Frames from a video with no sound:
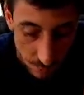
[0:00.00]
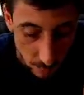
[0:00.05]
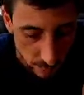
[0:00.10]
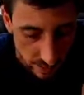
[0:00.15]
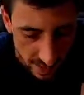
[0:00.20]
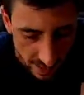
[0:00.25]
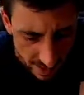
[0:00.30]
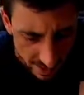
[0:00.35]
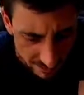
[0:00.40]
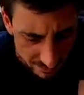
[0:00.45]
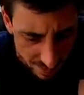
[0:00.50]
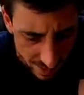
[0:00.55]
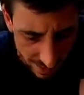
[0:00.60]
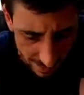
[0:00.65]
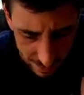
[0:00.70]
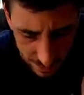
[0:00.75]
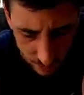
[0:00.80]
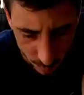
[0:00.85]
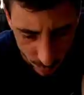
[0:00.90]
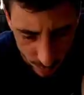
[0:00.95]
We got half
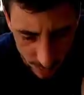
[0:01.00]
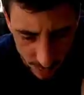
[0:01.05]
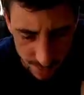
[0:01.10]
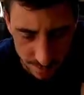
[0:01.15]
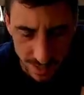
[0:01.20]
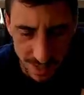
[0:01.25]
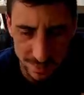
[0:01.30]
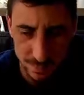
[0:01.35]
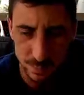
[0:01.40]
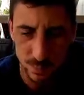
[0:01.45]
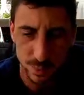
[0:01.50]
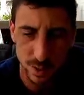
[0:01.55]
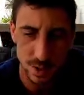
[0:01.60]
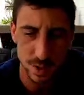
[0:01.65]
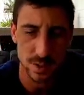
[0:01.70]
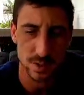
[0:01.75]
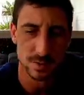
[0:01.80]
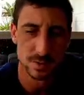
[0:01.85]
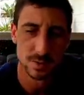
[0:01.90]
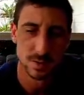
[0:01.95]
back, so we're good, man. We're
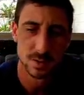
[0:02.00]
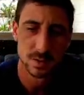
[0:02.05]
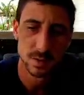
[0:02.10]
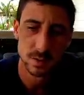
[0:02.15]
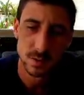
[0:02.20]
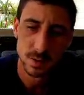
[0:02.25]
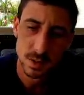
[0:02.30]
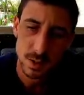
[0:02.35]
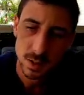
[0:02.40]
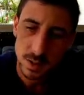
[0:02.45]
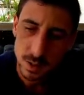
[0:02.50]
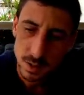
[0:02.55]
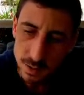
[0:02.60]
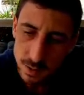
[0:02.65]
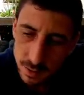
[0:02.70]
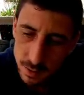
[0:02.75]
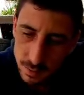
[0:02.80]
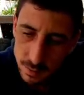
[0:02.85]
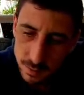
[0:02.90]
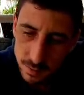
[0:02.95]
good.
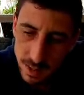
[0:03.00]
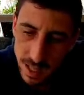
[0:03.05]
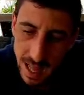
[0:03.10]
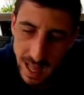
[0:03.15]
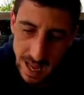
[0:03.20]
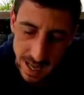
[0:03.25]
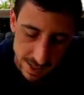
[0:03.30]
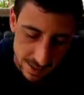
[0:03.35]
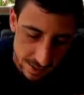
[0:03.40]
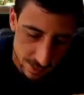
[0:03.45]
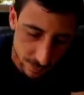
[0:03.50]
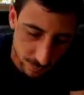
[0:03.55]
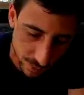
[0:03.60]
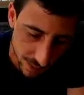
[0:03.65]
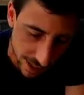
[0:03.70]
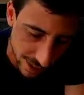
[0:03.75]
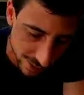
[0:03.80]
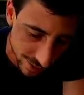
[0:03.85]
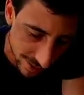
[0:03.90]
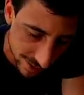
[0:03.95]
And
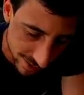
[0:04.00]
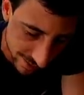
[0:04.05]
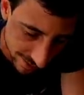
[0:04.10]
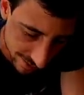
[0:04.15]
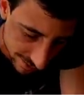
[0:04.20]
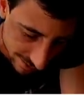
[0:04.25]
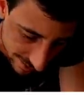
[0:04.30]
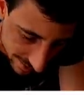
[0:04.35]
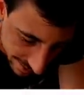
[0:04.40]
we're not done.